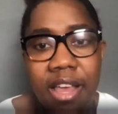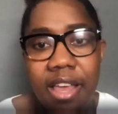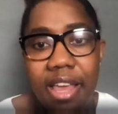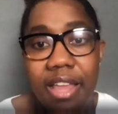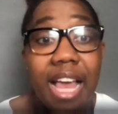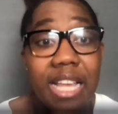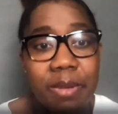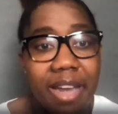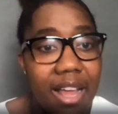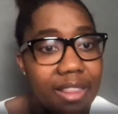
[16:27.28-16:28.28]
And last
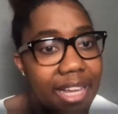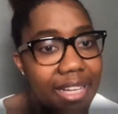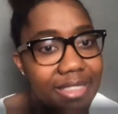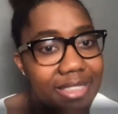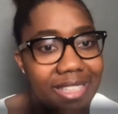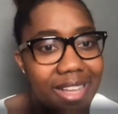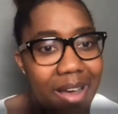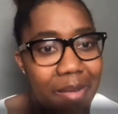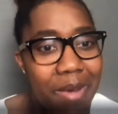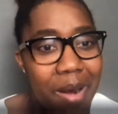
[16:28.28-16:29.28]
but not least,
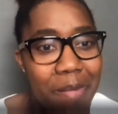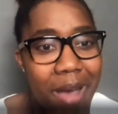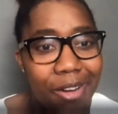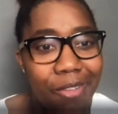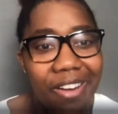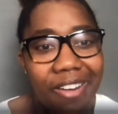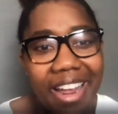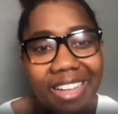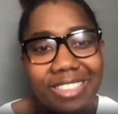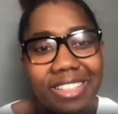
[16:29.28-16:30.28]
our moderator,
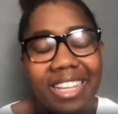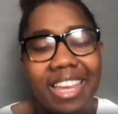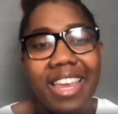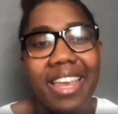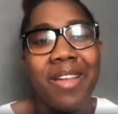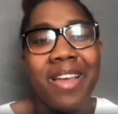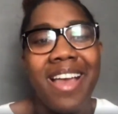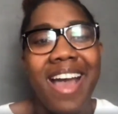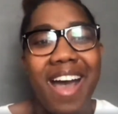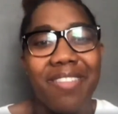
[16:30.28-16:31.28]
Angela Yee,
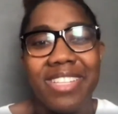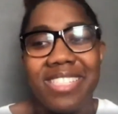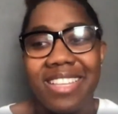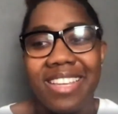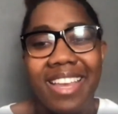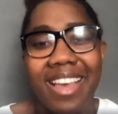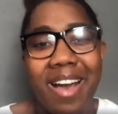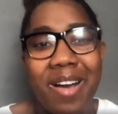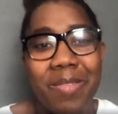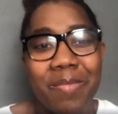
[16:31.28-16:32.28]
obviously
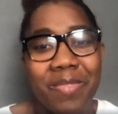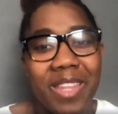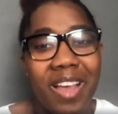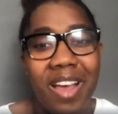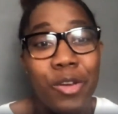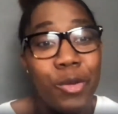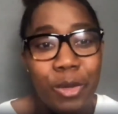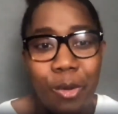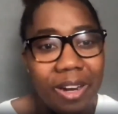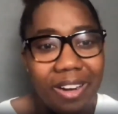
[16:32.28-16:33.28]
a New
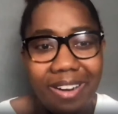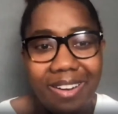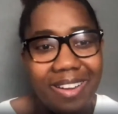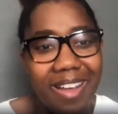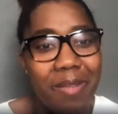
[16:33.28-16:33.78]
Yorker,